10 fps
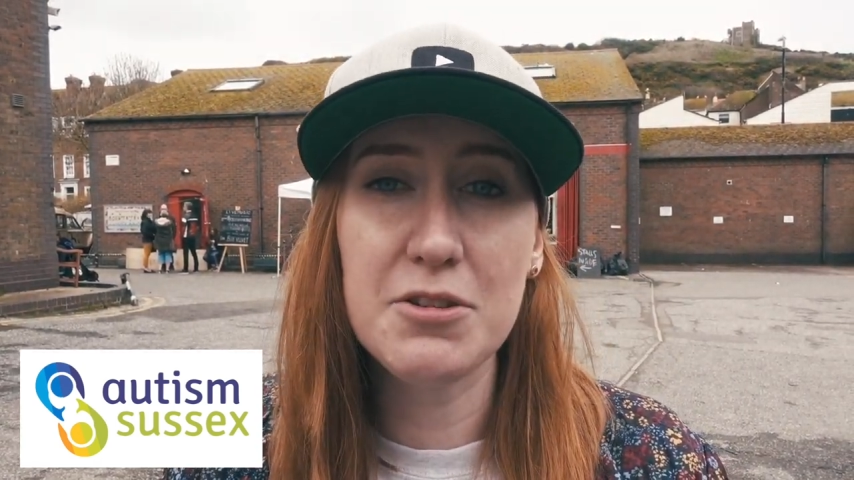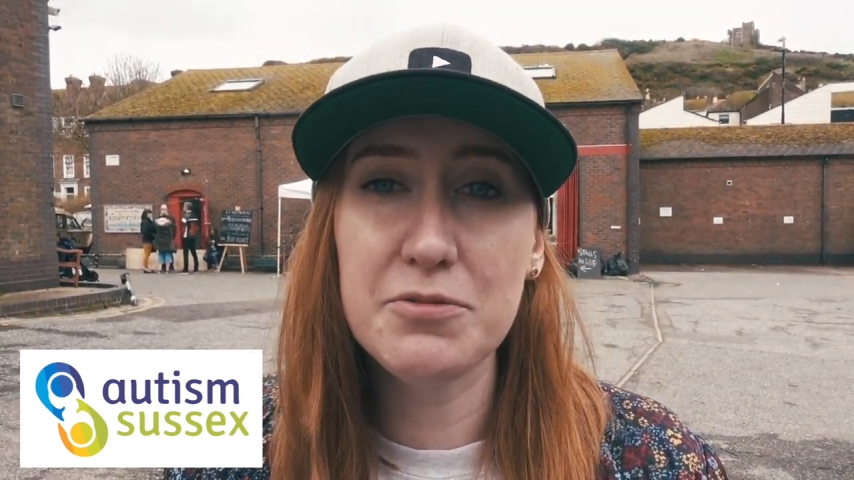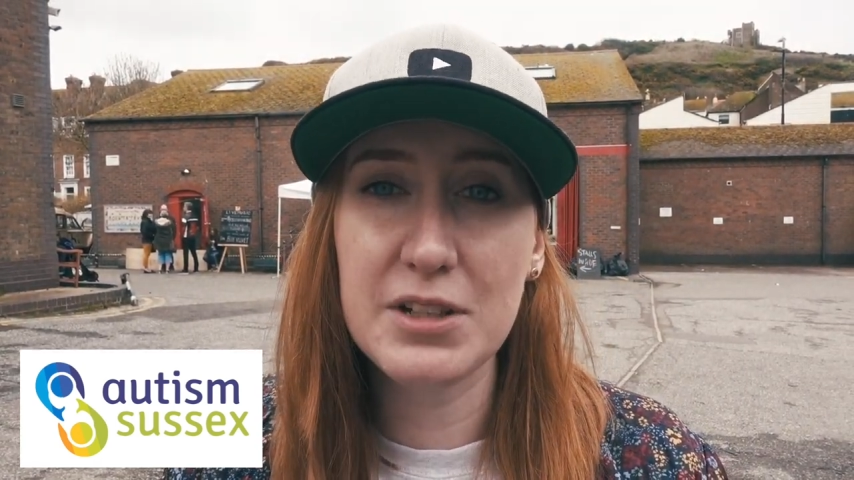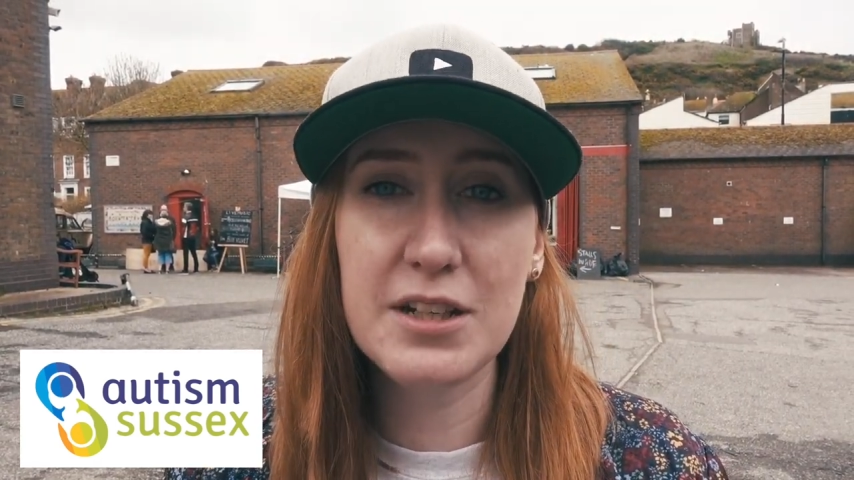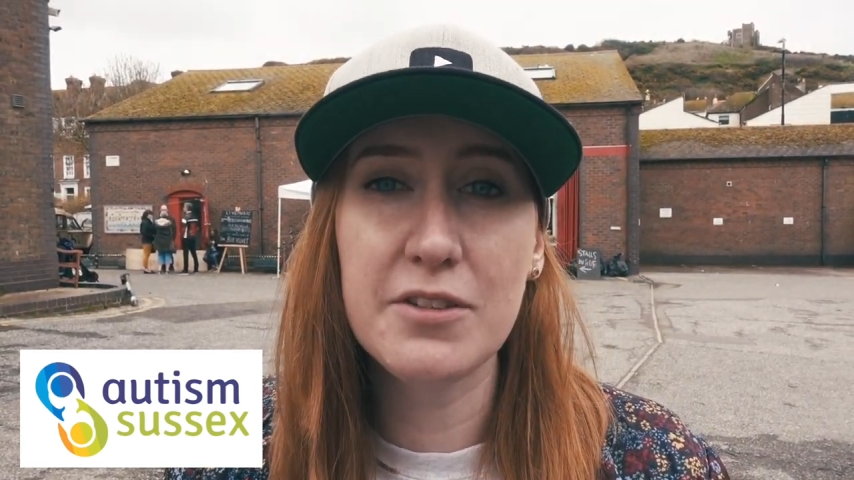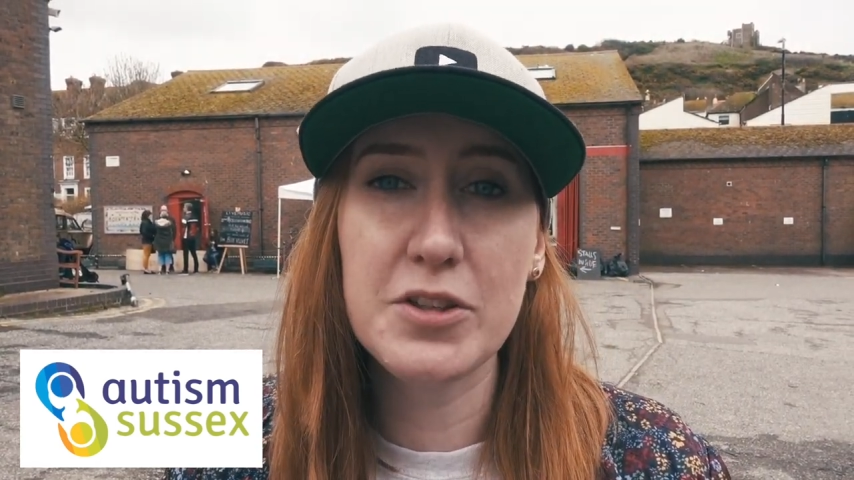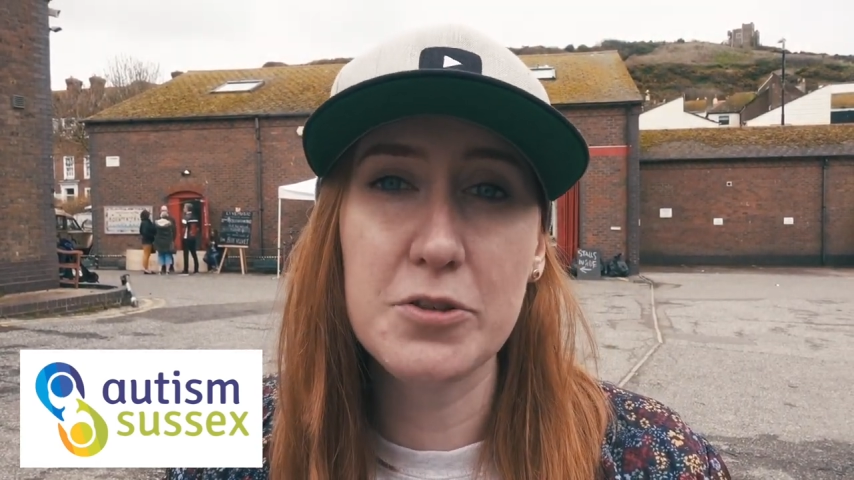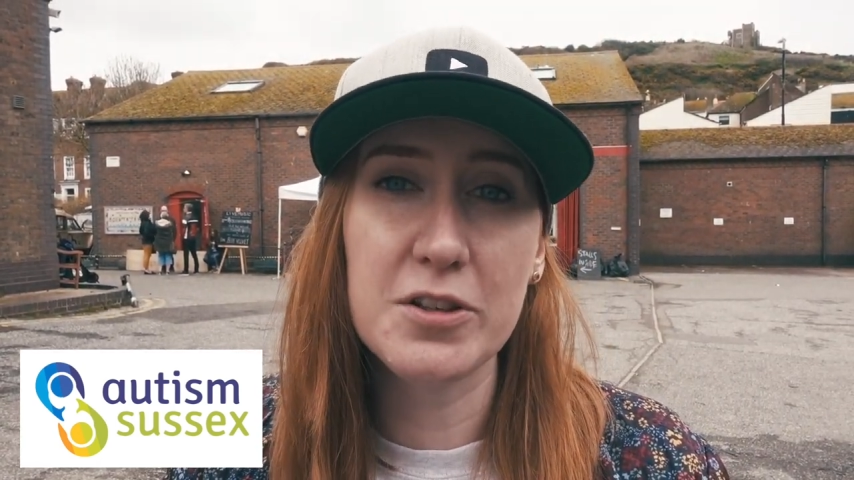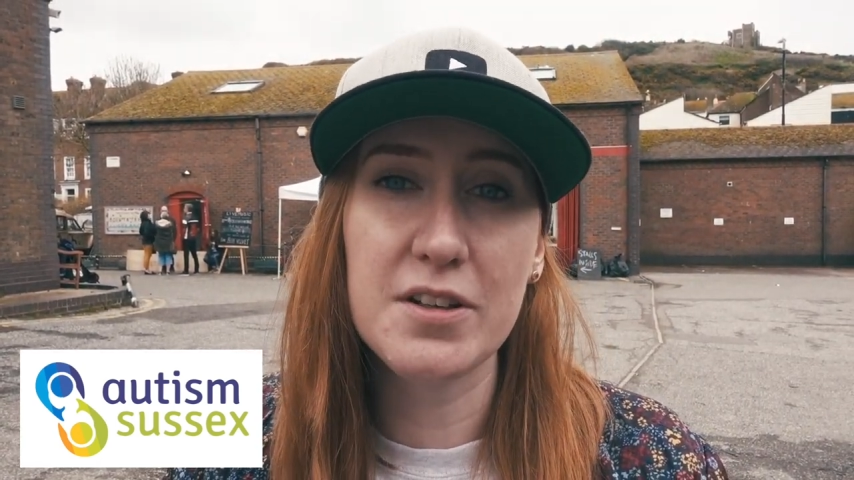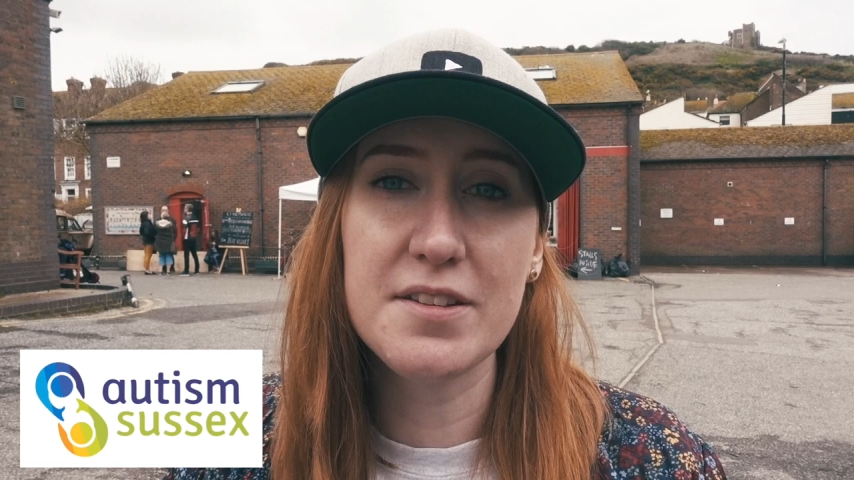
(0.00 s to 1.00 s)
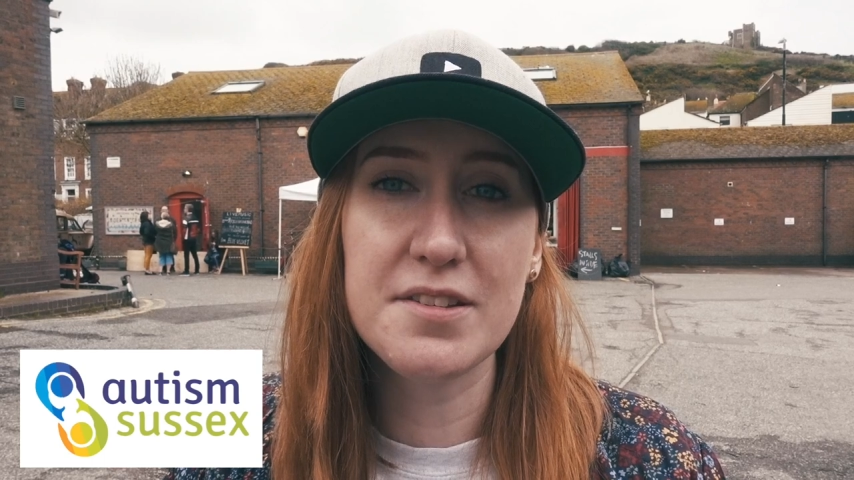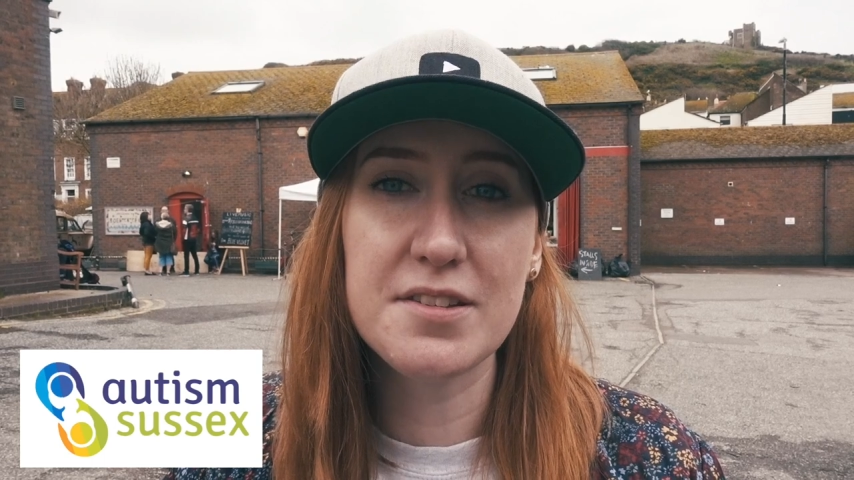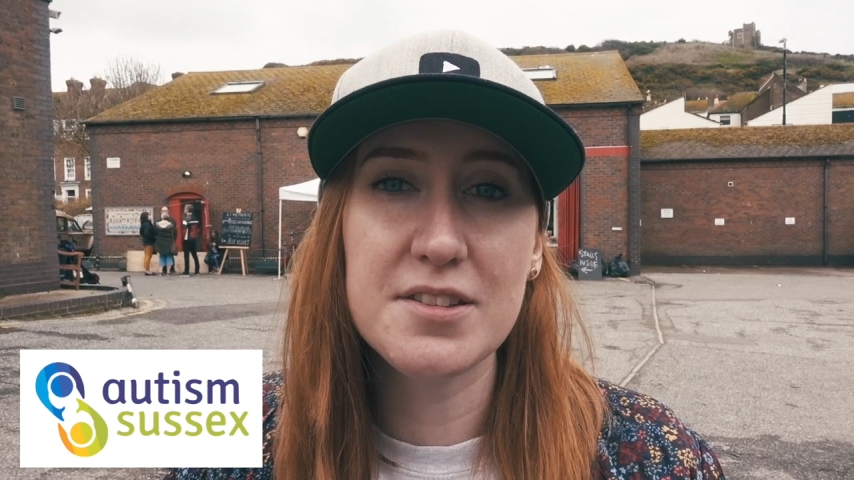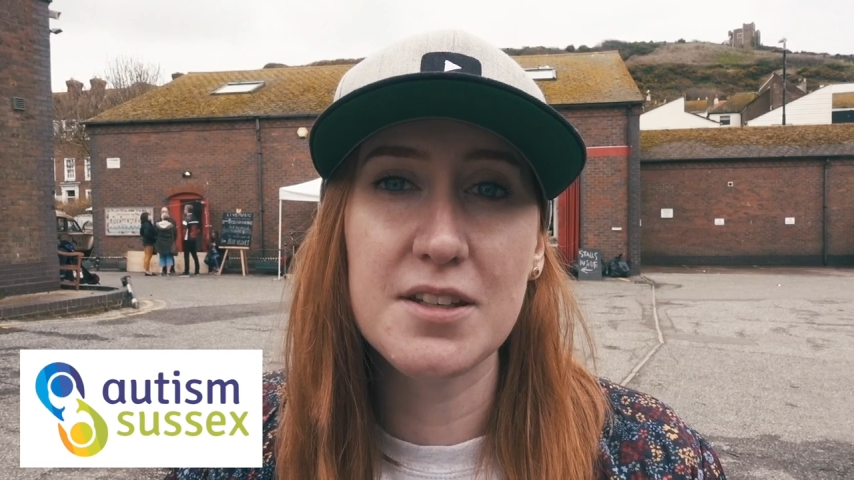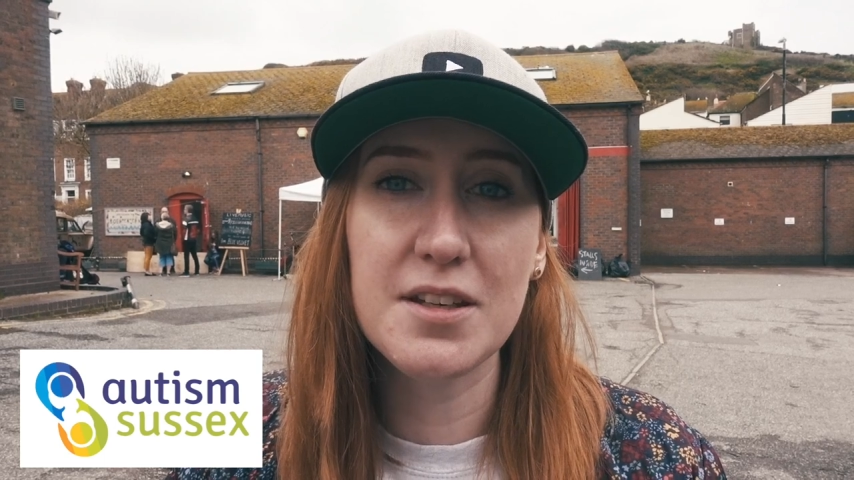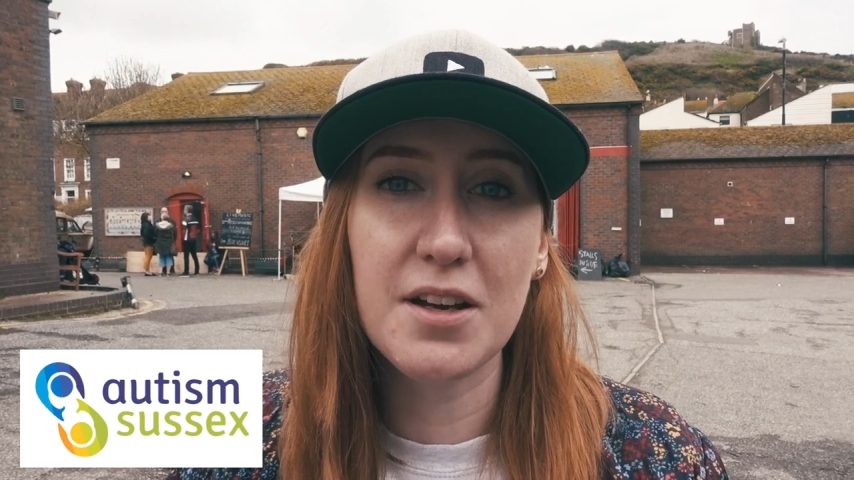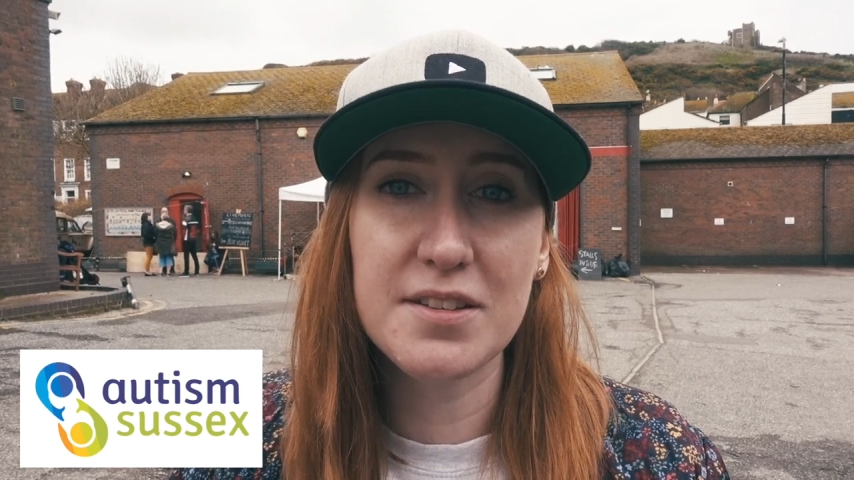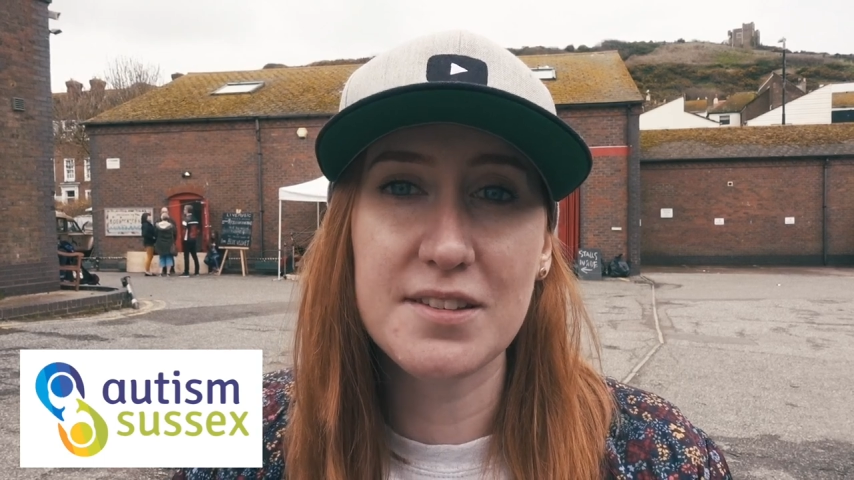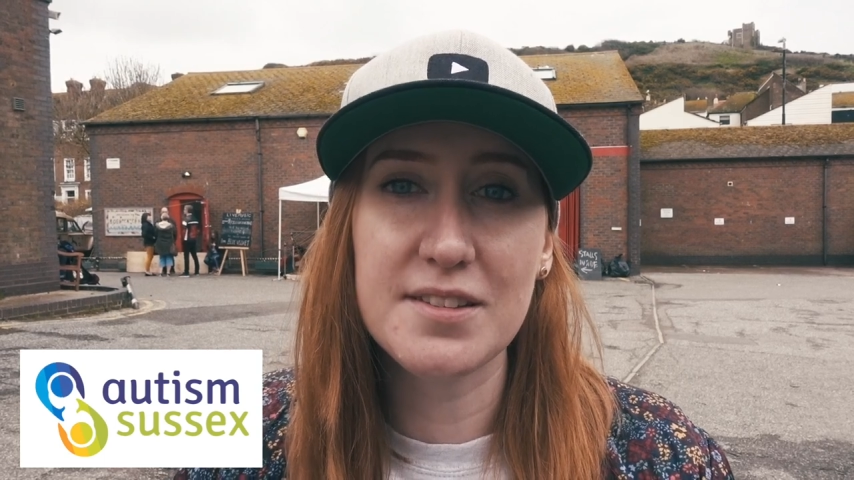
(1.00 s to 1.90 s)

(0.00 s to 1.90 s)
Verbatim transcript: It was really good of the organisers to ask